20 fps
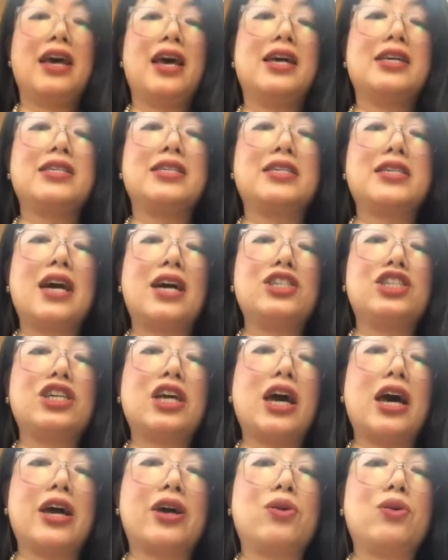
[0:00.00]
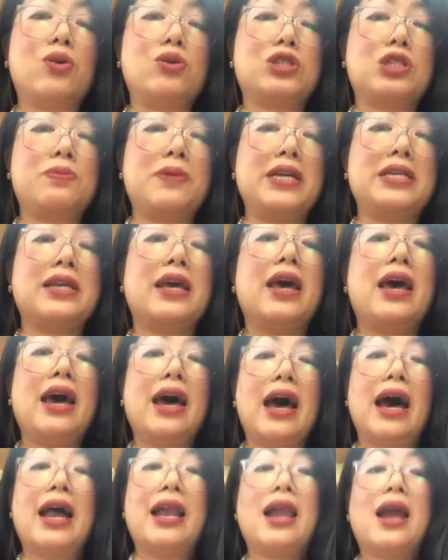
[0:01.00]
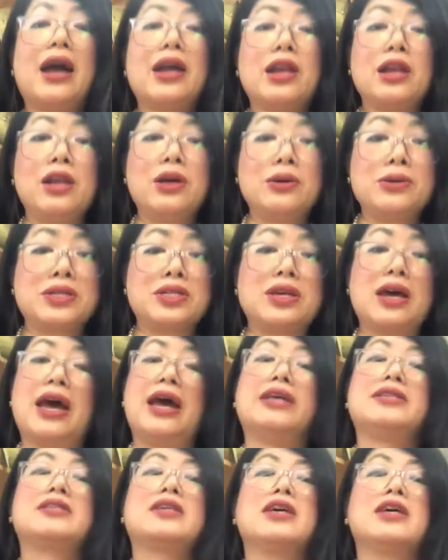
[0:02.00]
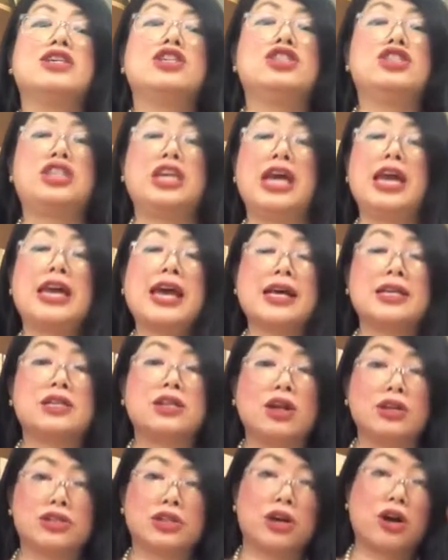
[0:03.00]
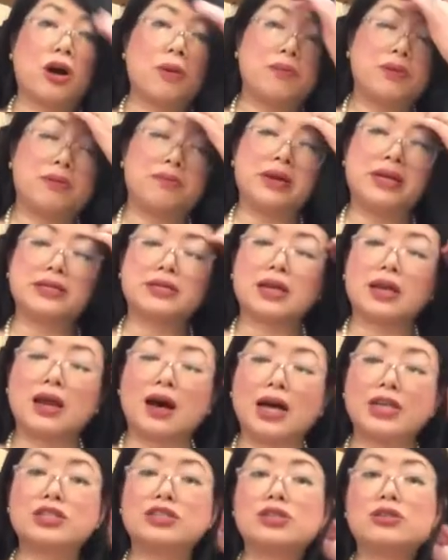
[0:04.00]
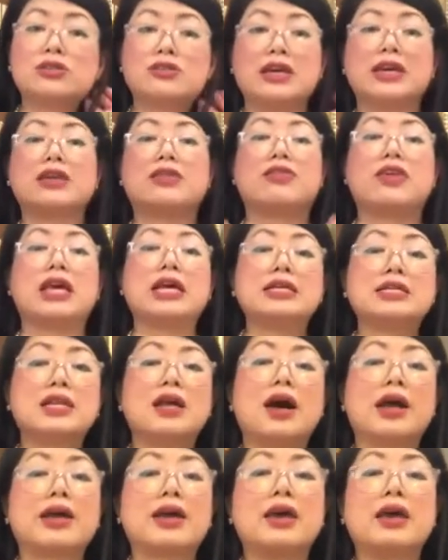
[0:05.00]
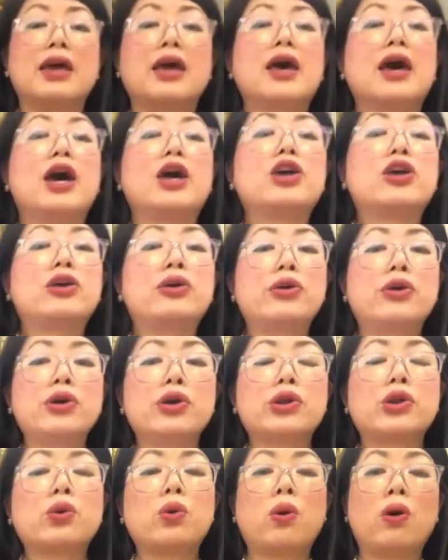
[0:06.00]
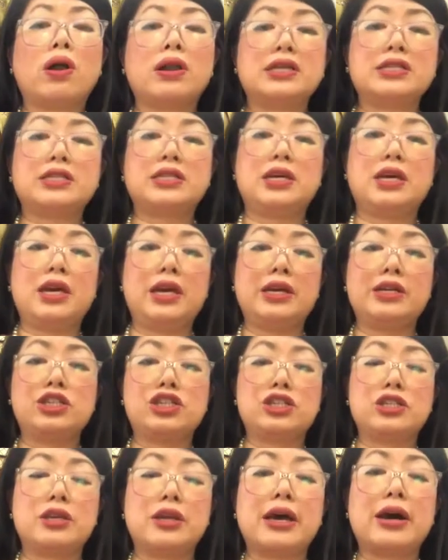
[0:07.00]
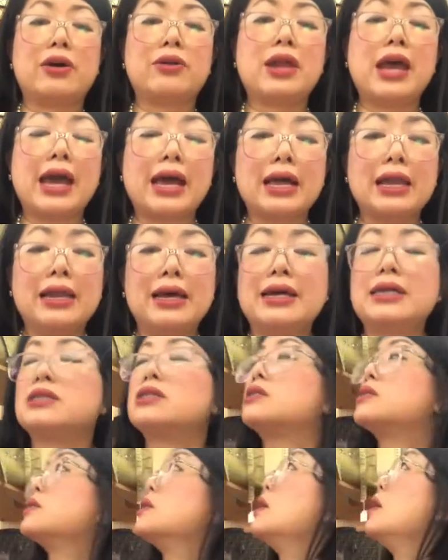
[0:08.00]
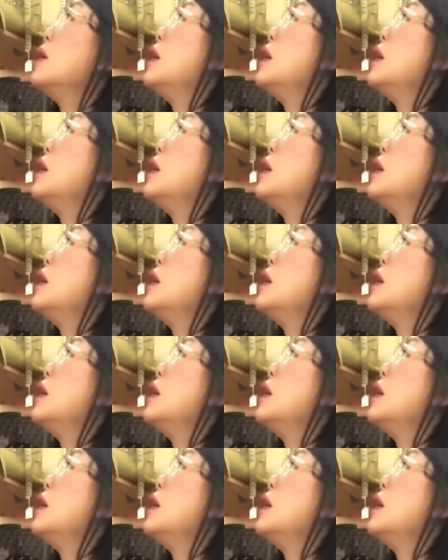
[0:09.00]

such a gorgeous piece. And like Lou says, she gets lots of compliments. And I do think things like a good quality Chanel necklace,